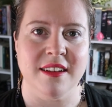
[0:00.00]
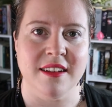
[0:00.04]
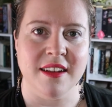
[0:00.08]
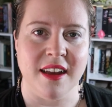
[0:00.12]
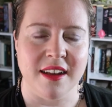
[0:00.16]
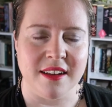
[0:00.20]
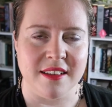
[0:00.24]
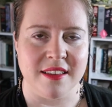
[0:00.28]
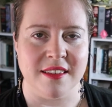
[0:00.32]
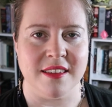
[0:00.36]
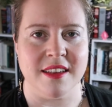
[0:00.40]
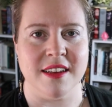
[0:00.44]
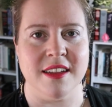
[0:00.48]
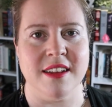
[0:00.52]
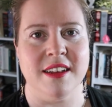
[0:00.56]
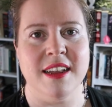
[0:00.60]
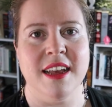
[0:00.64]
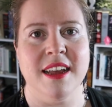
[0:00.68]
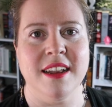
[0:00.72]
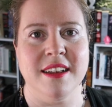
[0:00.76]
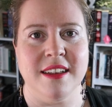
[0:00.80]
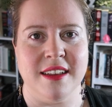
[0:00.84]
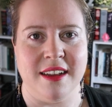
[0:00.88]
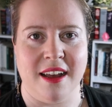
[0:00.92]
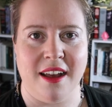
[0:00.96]
dark skin
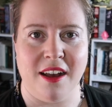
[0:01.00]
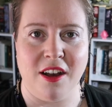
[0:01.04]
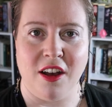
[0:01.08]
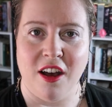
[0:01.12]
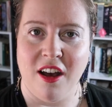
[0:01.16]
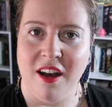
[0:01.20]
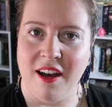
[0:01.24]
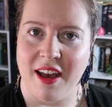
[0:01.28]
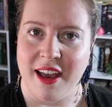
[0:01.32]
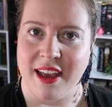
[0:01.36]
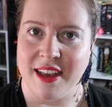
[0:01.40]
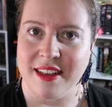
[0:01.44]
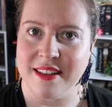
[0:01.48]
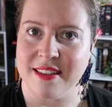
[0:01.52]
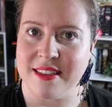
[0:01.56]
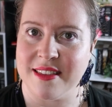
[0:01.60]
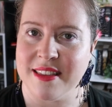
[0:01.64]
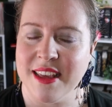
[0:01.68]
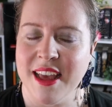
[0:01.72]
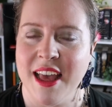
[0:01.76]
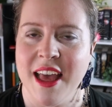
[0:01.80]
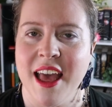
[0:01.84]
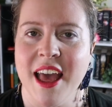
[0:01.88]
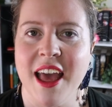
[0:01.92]
and dark eyes,